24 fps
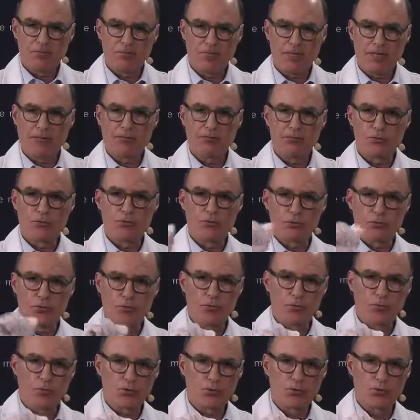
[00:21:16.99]
we have to
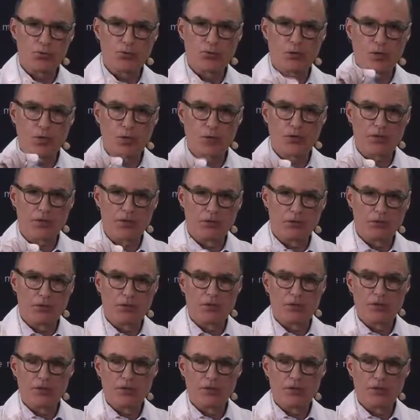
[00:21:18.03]
choose 1,